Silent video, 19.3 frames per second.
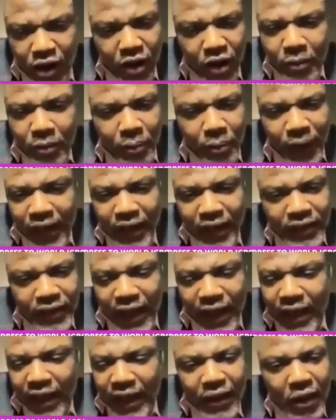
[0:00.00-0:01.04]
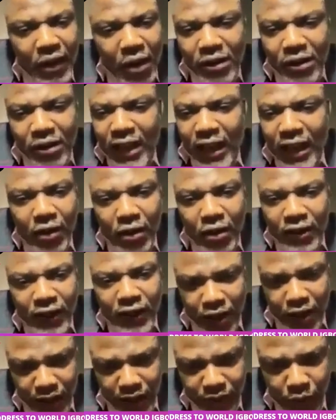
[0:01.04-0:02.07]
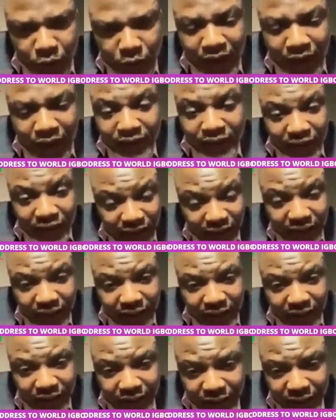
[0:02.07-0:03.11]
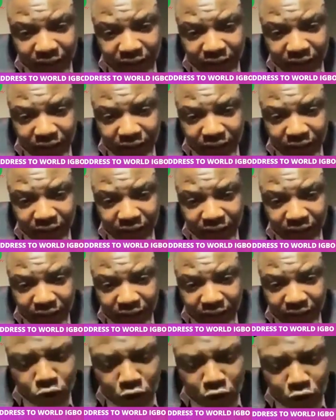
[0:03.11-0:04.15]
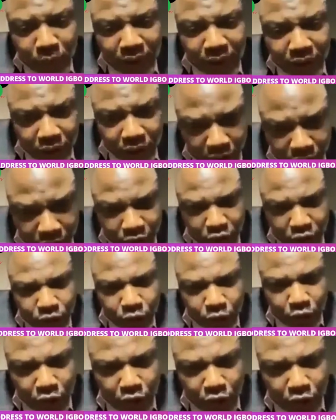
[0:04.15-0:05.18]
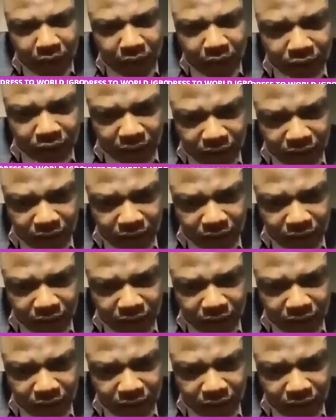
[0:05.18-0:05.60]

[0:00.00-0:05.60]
complete and utter lockdown everywhere. And as I said earlier, I do commend the governors for coming